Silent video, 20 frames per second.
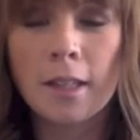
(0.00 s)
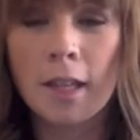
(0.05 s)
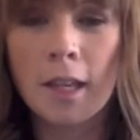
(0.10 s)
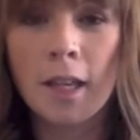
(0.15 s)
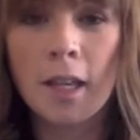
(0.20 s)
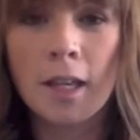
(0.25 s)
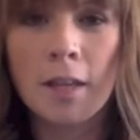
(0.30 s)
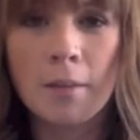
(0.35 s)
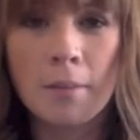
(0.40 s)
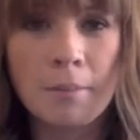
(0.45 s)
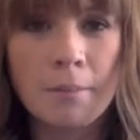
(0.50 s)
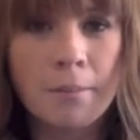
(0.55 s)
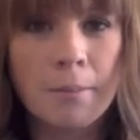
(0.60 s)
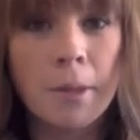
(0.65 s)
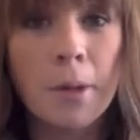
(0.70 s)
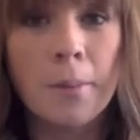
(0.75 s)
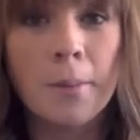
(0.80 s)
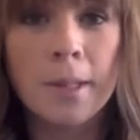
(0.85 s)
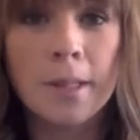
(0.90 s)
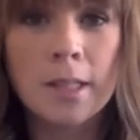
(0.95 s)
cake
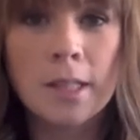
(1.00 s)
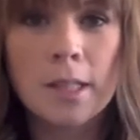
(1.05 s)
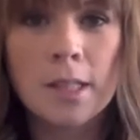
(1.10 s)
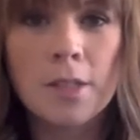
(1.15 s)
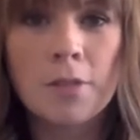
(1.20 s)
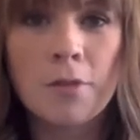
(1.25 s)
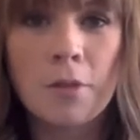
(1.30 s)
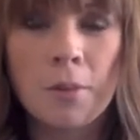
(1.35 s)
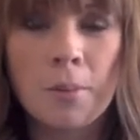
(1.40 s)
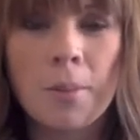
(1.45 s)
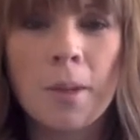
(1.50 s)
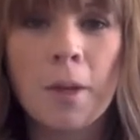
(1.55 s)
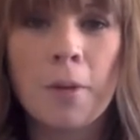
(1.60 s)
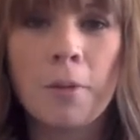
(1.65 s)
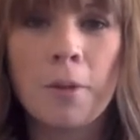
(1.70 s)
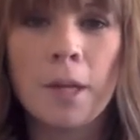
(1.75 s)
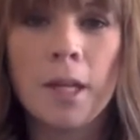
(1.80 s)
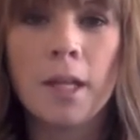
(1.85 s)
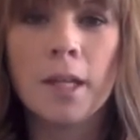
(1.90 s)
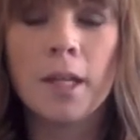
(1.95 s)
moments from my
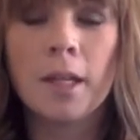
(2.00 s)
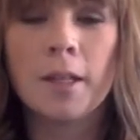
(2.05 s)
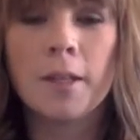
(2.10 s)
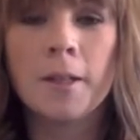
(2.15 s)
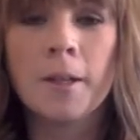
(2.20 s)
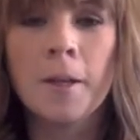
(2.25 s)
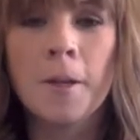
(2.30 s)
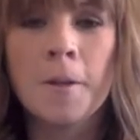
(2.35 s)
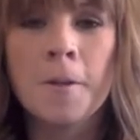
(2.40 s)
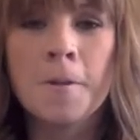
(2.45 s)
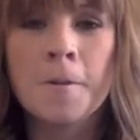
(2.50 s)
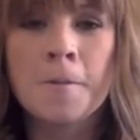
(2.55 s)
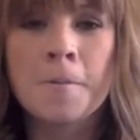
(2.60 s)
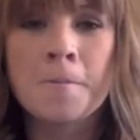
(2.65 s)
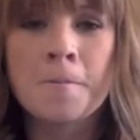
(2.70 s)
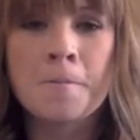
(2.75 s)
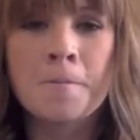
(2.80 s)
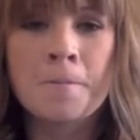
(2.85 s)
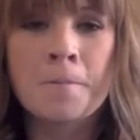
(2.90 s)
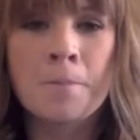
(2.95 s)
week, and
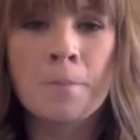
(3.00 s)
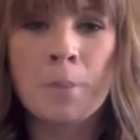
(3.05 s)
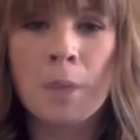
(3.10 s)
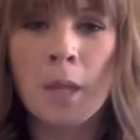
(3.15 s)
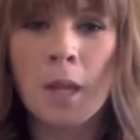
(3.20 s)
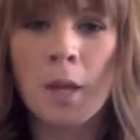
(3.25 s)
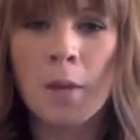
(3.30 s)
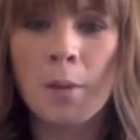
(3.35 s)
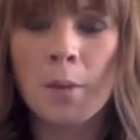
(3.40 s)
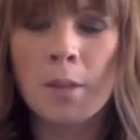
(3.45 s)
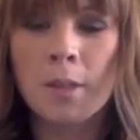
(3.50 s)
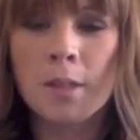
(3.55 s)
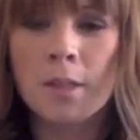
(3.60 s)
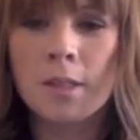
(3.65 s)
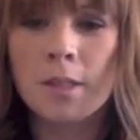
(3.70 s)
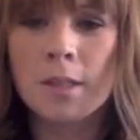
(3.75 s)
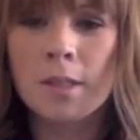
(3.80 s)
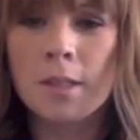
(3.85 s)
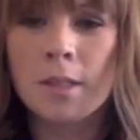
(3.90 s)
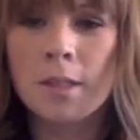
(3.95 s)
it
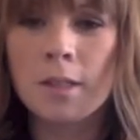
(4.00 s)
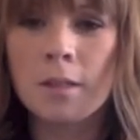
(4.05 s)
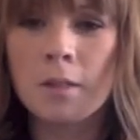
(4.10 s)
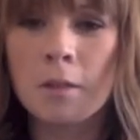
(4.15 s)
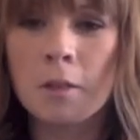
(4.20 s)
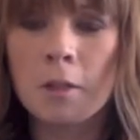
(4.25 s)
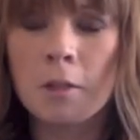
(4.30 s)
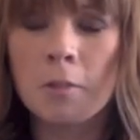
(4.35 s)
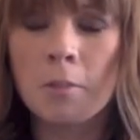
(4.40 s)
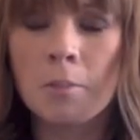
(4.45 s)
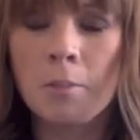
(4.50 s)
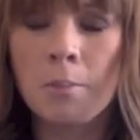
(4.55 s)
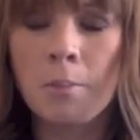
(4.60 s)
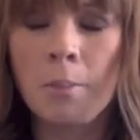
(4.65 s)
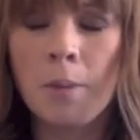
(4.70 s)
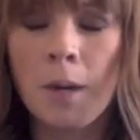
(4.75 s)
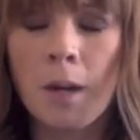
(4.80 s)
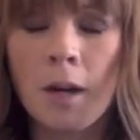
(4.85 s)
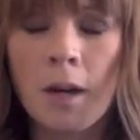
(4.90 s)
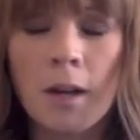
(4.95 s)
was
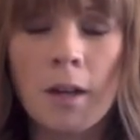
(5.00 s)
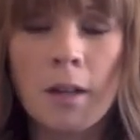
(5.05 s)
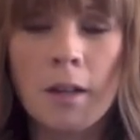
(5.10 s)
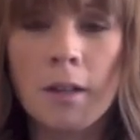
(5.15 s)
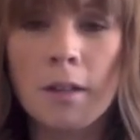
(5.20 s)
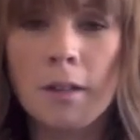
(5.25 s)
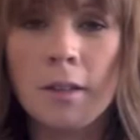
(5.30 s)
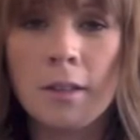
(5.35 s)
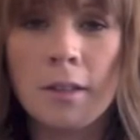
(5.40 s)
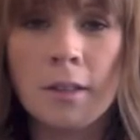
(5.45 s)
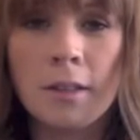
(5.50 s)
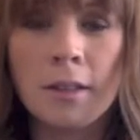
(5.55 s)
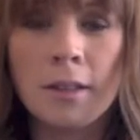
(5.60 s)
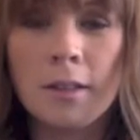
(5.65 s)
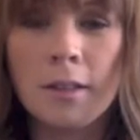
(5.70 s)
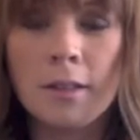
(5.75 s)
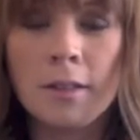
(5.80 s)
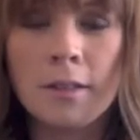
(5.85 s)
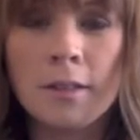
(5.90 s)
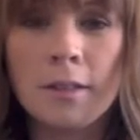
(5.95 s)
part
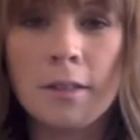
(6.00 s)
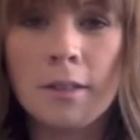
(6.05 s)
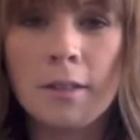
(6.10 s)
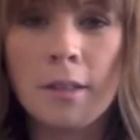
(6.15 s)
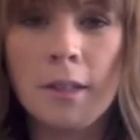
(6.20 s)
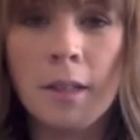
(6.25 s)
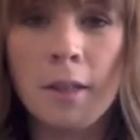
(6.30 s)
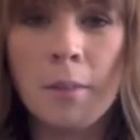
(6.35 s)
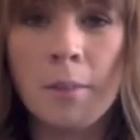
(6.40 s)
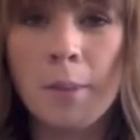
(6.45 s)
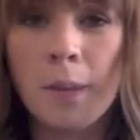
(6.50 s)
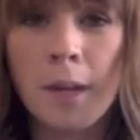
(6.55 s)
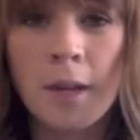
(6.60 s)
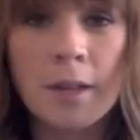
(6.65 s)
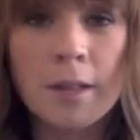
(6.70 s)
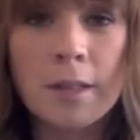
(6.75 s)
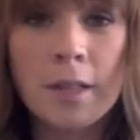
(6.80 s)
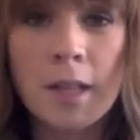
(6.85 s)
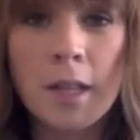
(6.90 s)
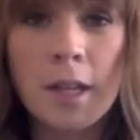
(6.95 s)

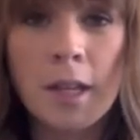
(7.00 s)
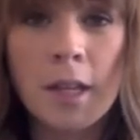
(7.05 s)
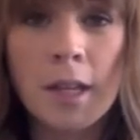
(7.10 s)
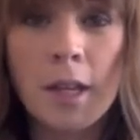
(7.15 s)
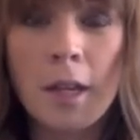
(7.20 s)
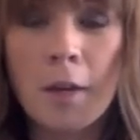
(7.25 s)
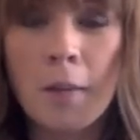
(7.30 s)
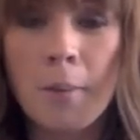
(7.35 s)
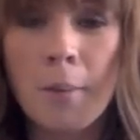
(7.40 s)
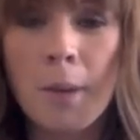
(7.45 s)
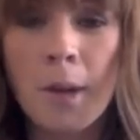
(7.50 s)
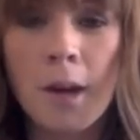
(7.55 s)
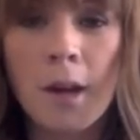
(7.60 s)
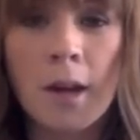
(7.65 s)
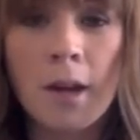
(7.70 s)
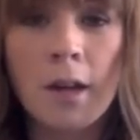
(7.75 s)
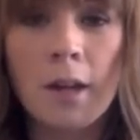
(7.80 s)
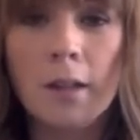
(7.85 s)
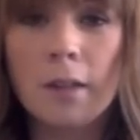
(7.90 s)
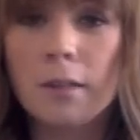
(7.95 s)
embarrassing,
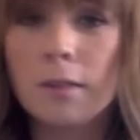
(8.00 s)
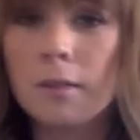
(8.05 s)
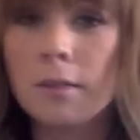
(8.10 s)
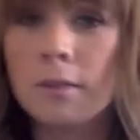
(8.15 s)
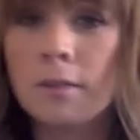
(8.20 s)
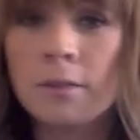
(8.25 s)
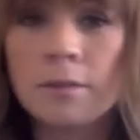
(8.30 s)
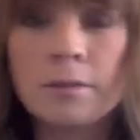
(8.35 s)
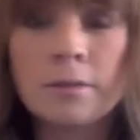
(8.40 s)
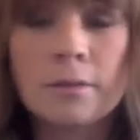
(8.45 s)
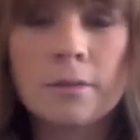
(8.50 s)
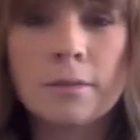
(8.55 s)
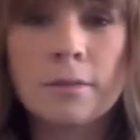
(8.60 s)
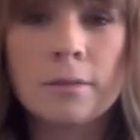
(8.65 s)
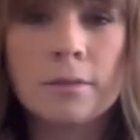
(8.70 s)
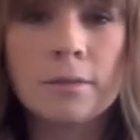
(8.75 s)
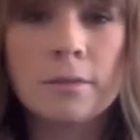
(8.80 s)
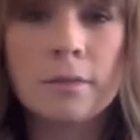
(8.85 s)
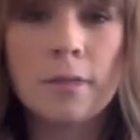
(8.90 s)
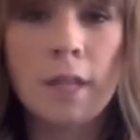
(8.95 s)
part
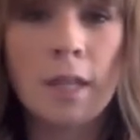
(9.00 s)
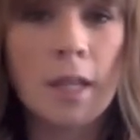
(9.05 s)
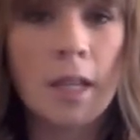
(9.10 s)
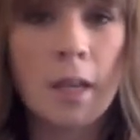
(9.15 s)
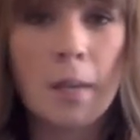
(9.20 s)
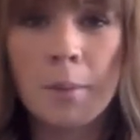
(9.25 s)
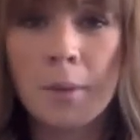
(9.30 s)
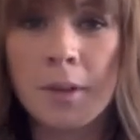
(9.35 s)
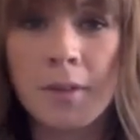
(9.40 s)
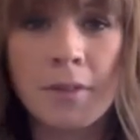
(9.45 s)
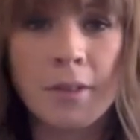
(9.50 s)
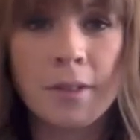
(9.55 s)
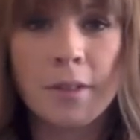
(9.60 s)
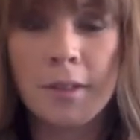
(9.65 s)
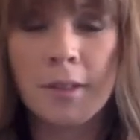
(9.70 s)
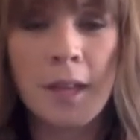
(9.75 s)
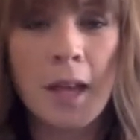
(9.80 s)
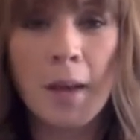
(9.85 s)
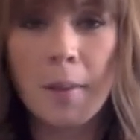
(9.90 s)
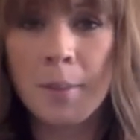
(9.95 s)
I can't believe this
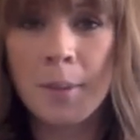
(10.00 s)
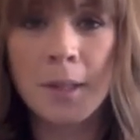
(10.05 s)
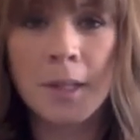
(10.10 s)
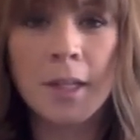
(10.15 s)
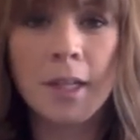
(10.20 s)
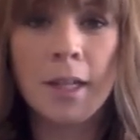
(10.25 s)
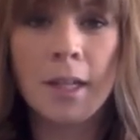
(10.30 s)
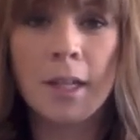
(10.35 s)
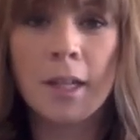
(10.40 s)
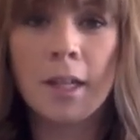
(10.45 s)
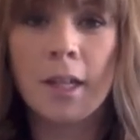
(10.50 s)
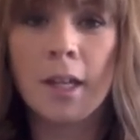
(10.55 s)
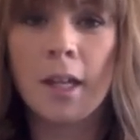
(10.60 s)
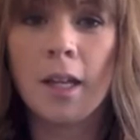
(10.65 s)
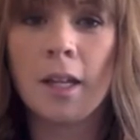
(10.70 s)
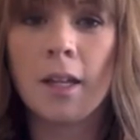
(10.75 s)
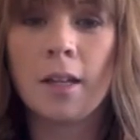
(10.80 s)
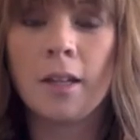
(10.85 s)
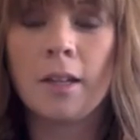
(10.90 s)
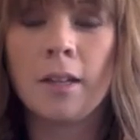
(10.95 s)
is happening,
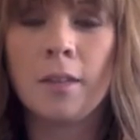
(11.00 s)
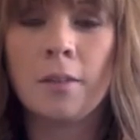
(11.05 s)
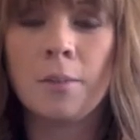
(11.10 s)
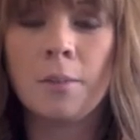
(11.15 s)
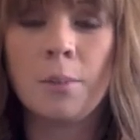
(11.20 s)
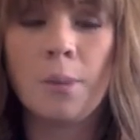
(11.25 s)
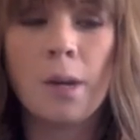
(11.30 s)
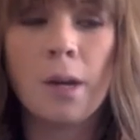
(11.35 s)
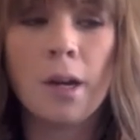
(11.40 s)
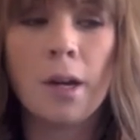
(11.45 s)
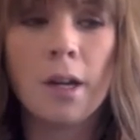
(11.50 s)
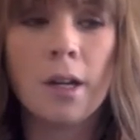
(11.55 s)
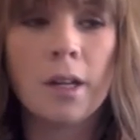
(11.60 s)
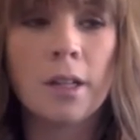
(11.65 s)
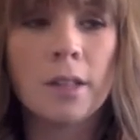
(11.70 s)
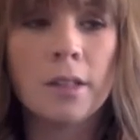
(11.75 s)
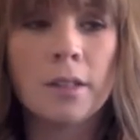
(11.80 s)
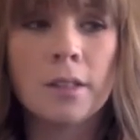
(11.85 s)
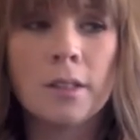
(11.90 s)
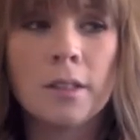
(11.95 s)
and part